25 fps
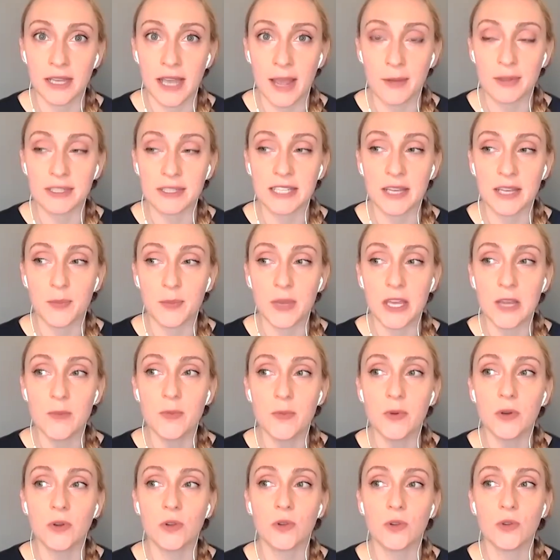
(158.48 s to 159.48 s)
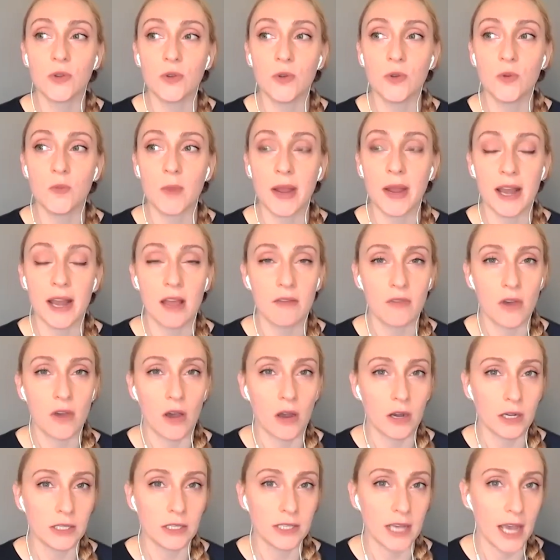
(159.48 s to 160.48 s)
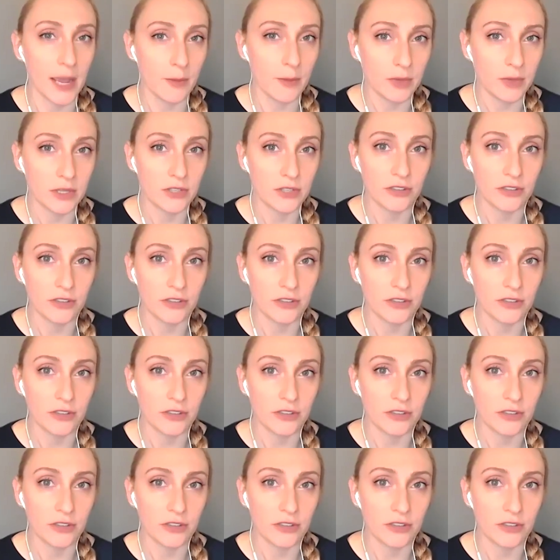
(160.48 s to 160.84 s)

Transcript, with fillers: I would say people who might have a hard time